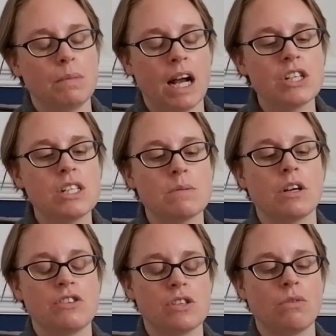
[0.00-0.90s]
Actually,
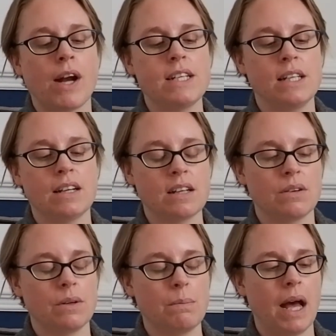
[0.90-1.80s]
sometimes just writing that
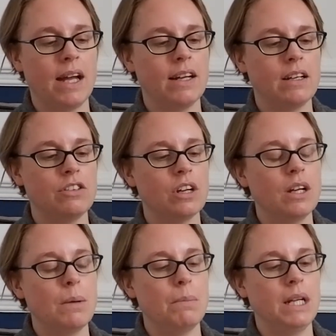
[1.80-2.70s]
down on the page
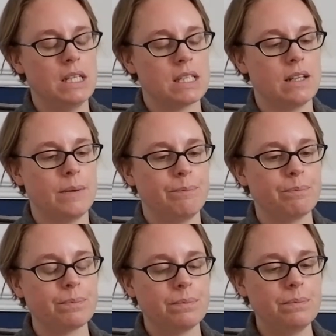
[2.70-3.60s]
means that
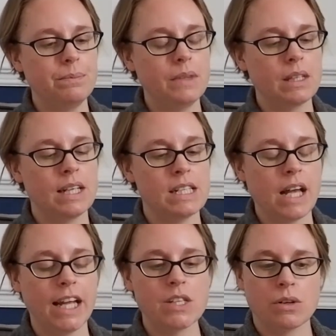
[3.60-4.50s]
it
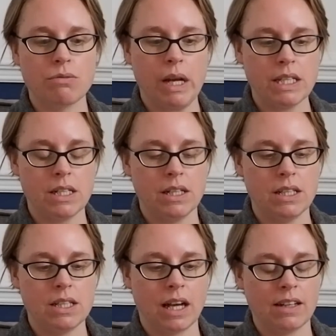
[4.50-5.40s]
takes on a
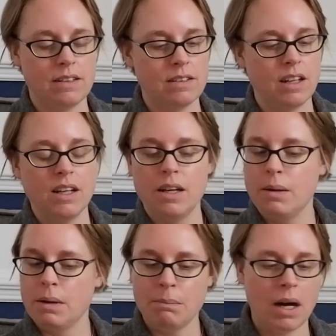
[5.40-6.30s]
resonance, and
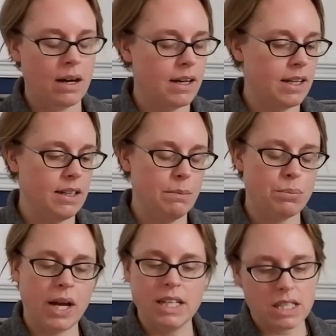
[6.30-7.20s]
my
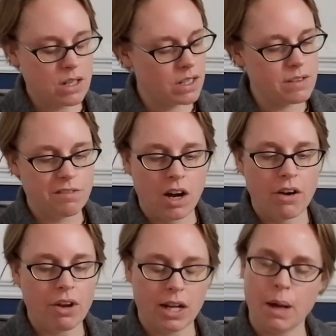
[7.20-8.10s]
brain starts
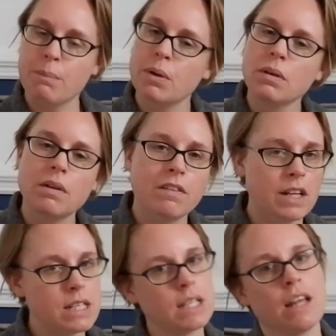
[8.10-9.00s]
firing, and I pull
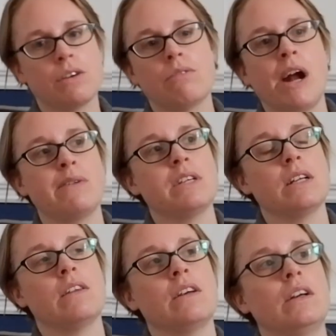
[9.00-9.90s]
things together around
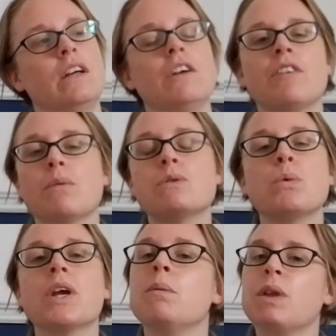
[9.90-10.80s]
it that if I was
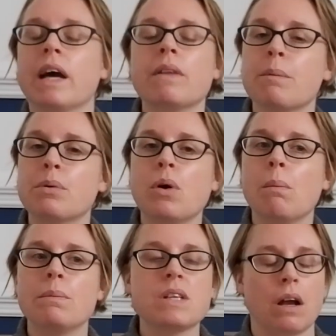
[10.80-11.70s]
working without that
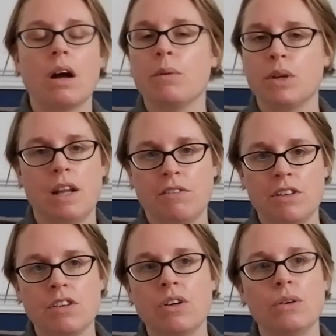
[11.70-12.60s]
prompt, I would never
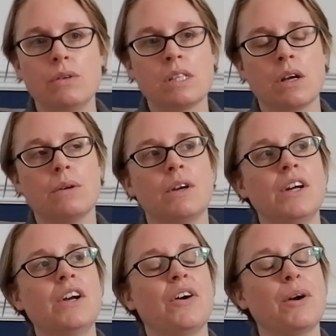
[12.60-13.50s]
do. So
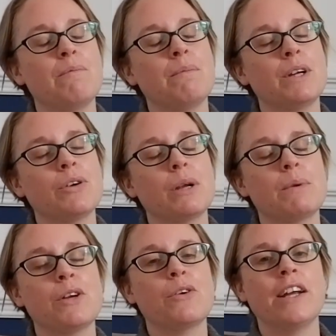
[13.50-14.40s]
I'm
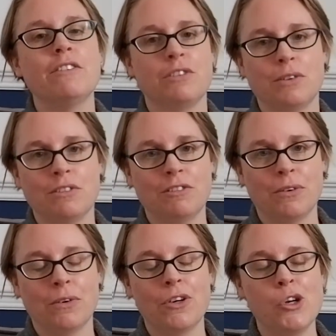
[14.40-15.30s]
incredibly grateful
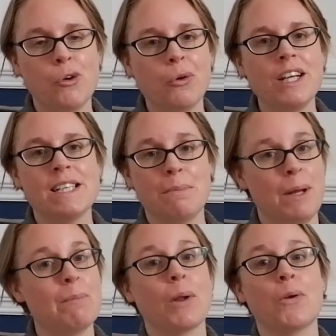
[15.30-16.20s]
for noisy
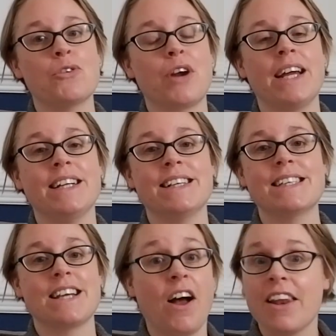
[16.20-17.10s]
people on
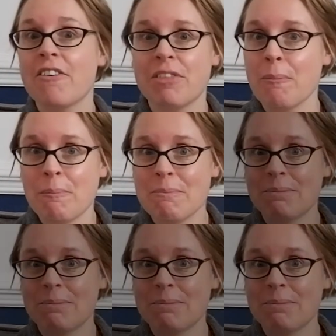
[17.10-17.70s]
trains. I love them.